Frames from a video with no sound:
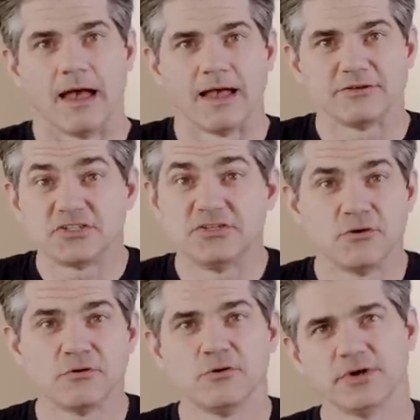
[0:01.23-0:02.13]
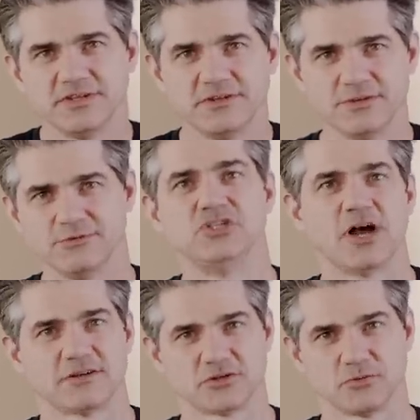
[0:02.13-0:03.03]
I just don't know what to do,
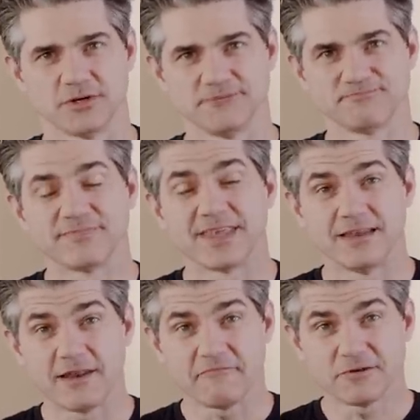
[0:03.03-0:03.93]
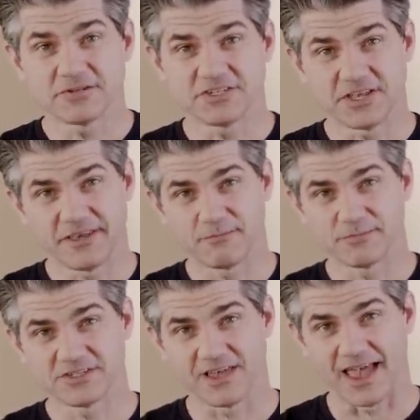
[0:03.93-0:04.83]
Joshua. He never
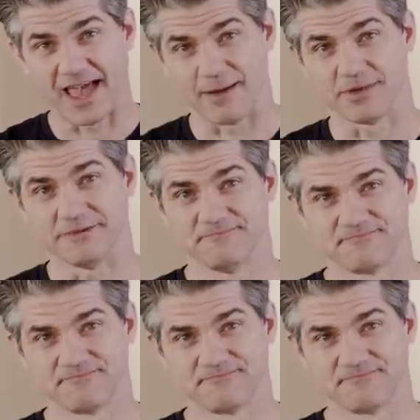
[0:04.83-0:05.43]
seems happy.